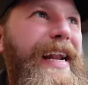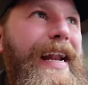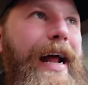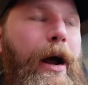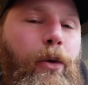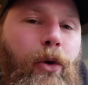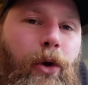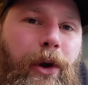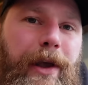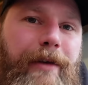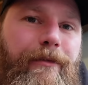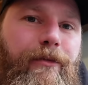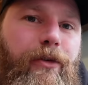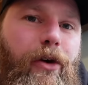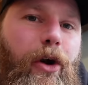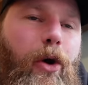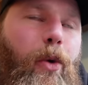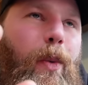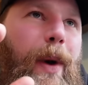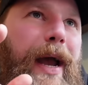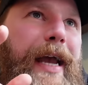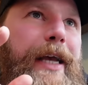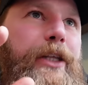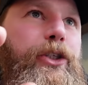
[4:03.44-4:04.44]
now looking for a
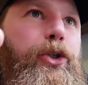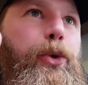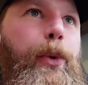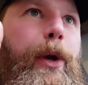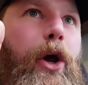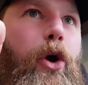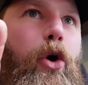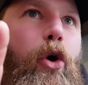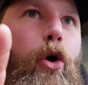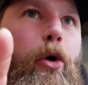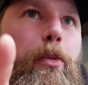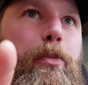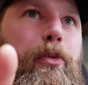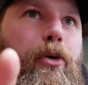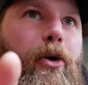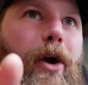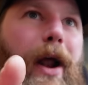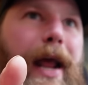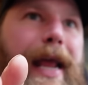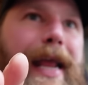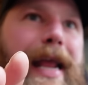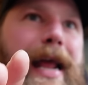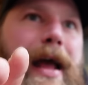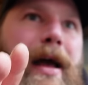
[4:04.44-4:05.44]
way to
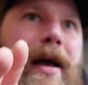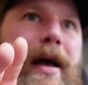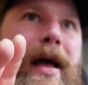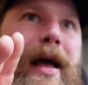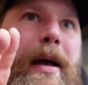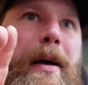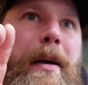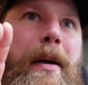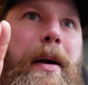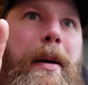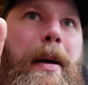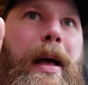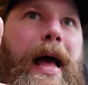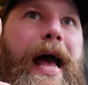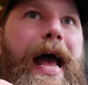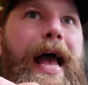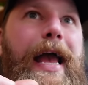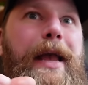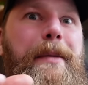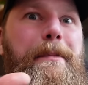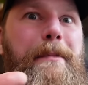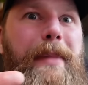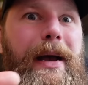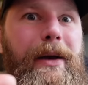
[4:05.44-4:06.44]
incorporate
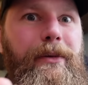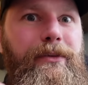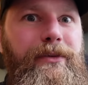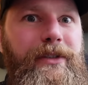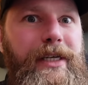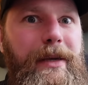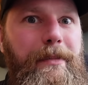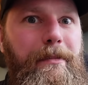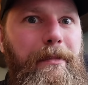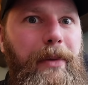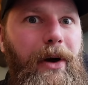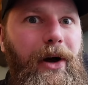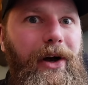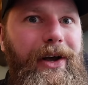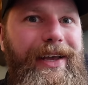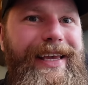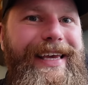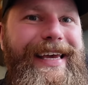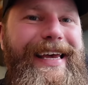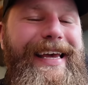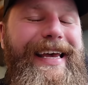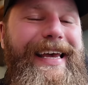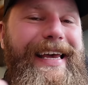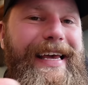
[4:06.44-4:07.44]
a mountain bike
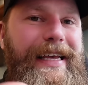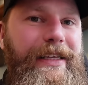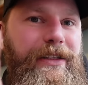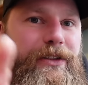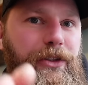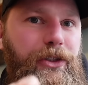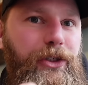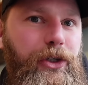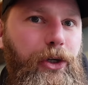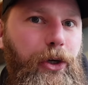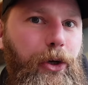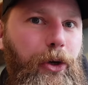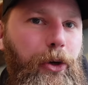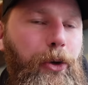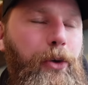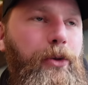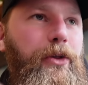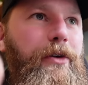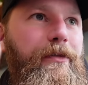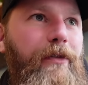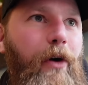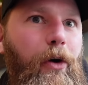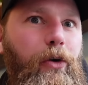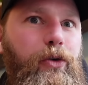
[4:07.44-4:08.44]
into
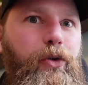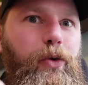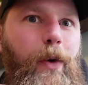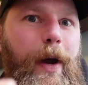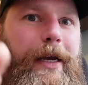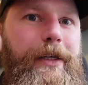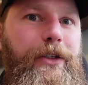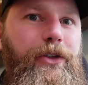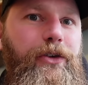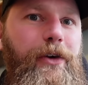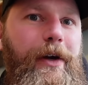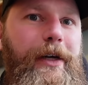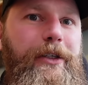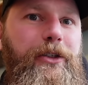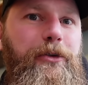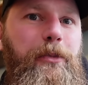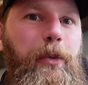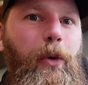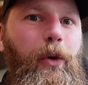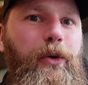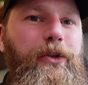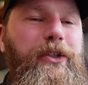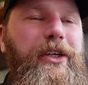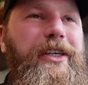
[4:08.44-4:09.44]
the Volkswagen
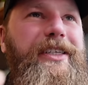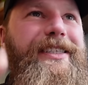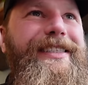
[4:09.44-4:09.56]
Transporter